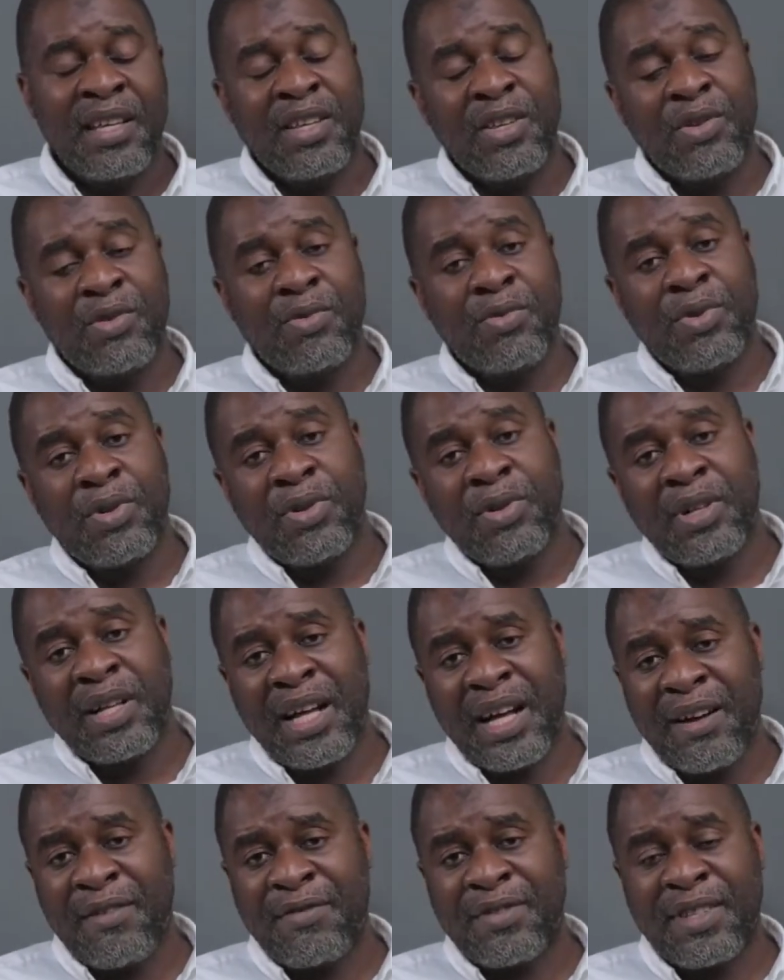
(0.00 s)
You will
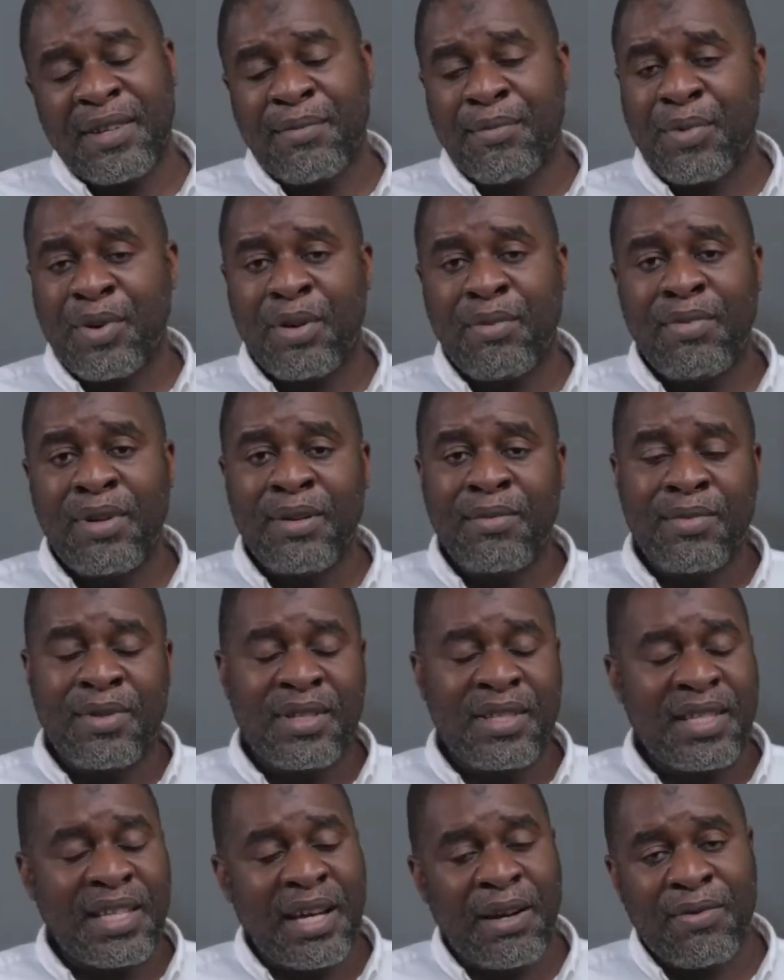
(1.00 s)
have some problems
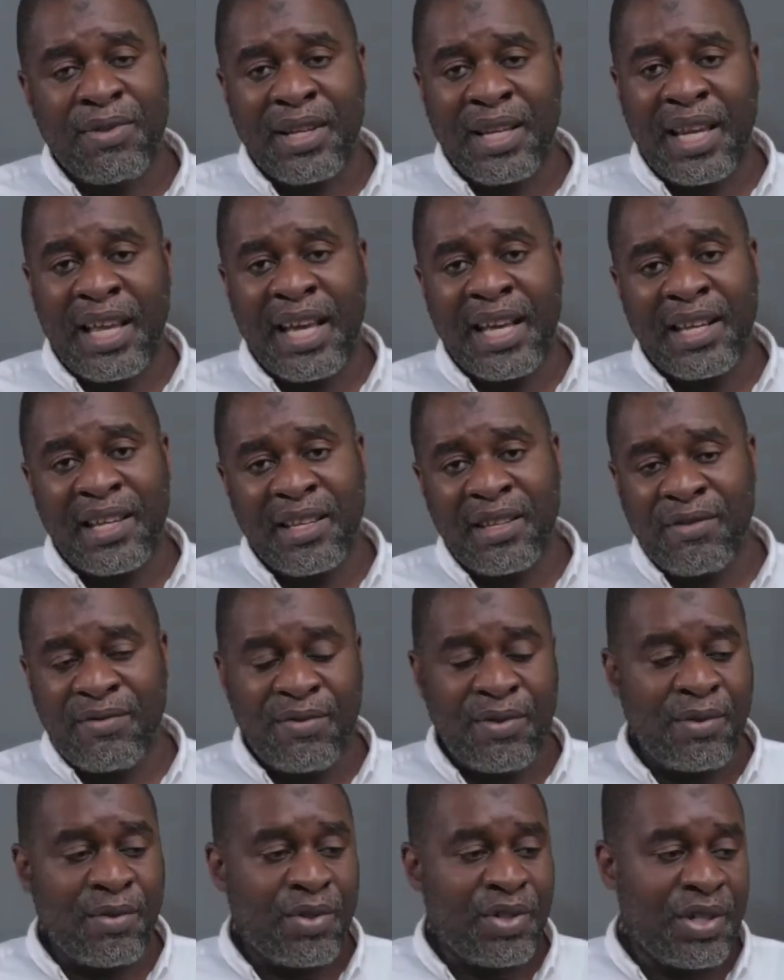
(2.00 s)
down the line in
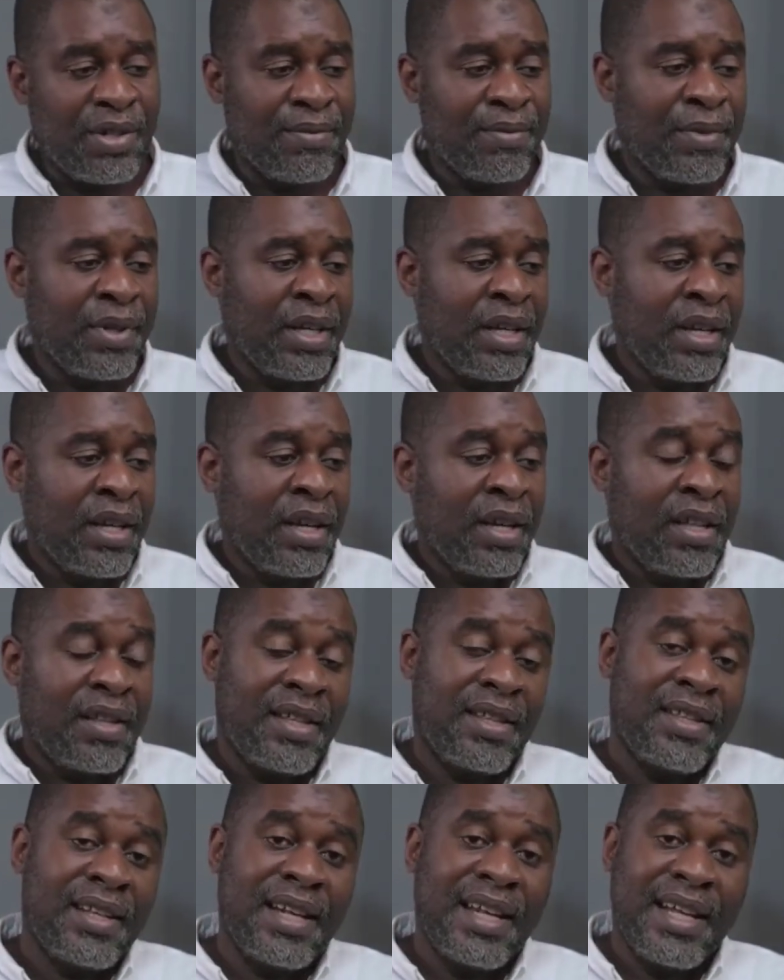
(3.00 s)
future.
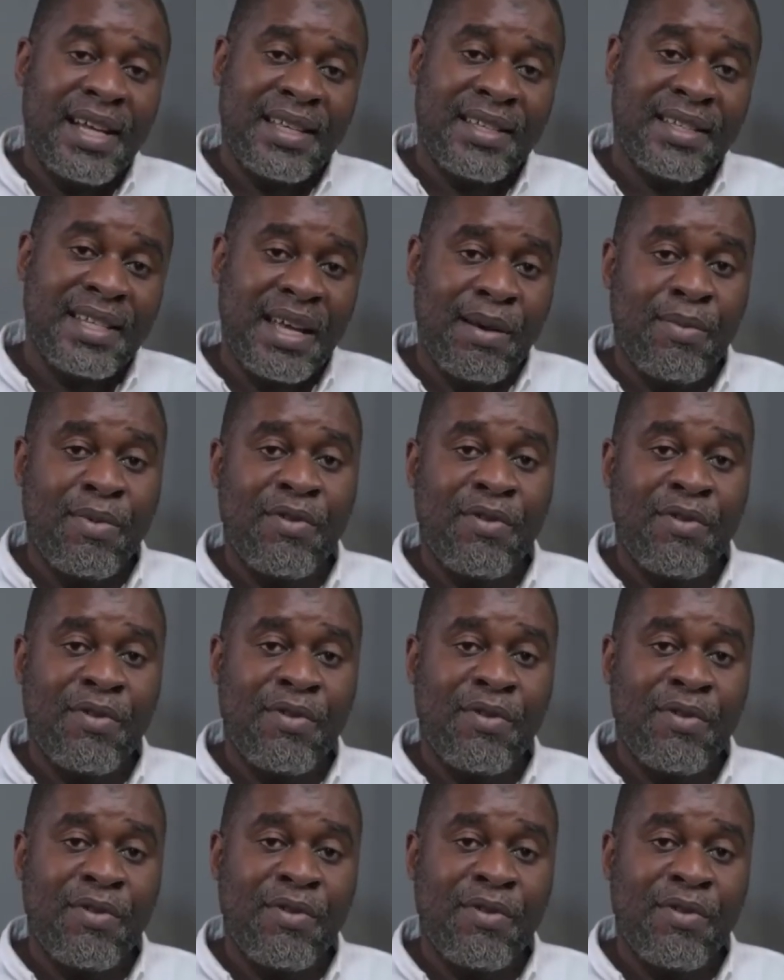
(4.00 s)
Then the last type